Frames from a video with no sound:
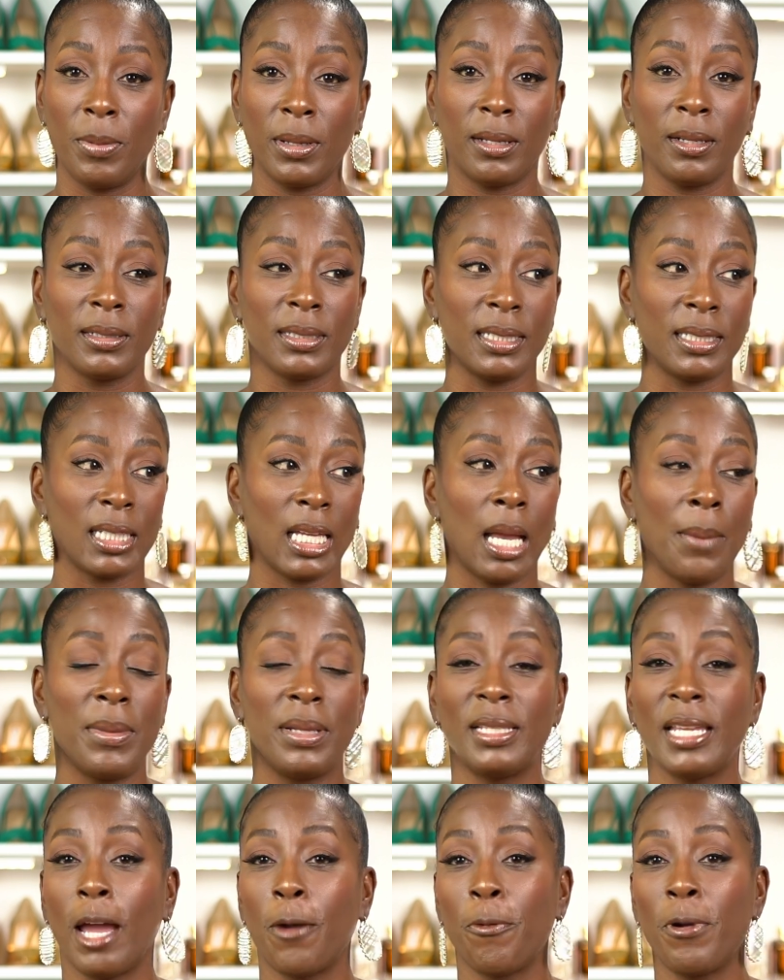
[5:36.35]
because it's
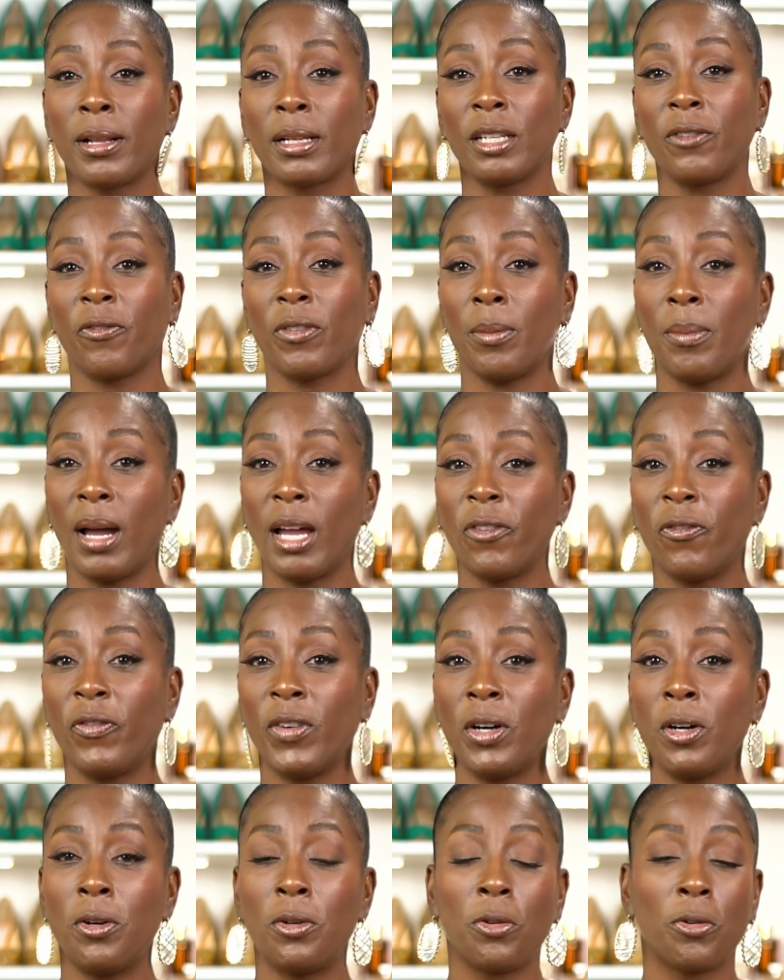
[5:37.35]
coming directly from my
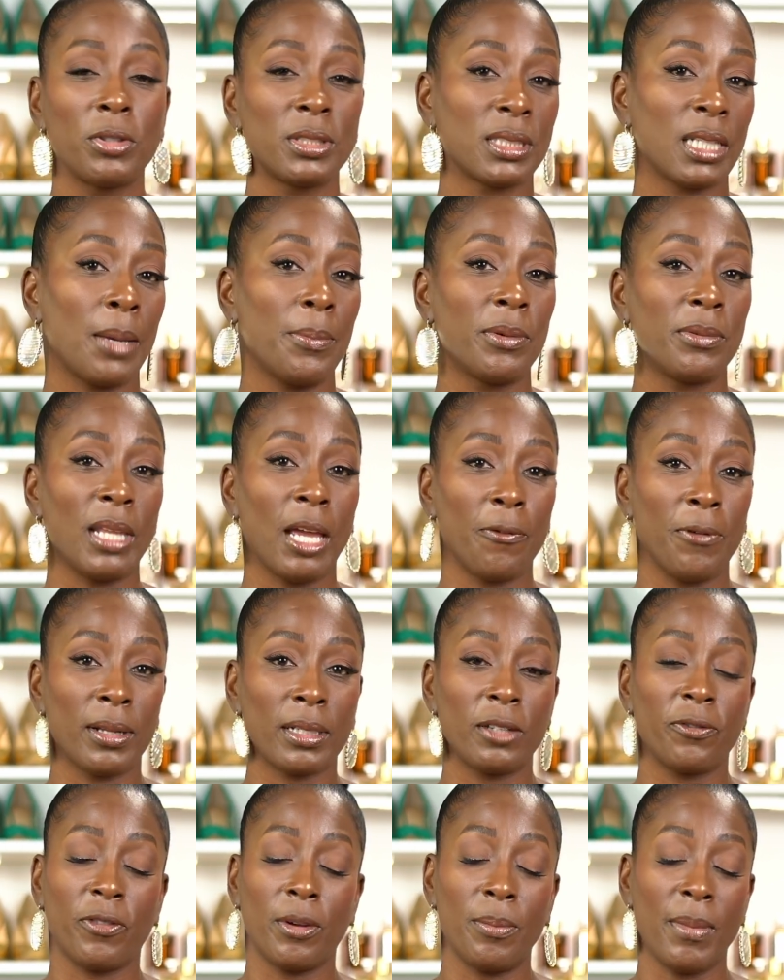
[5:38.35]
phone or it's coming
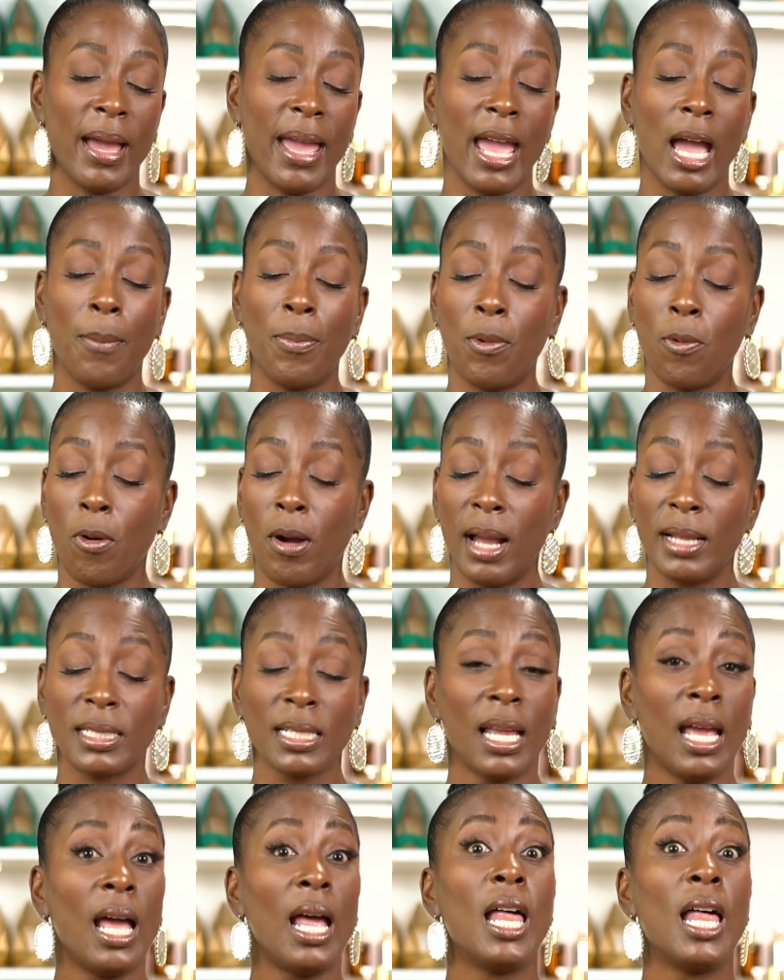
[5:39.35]
directly from my Apple Watch.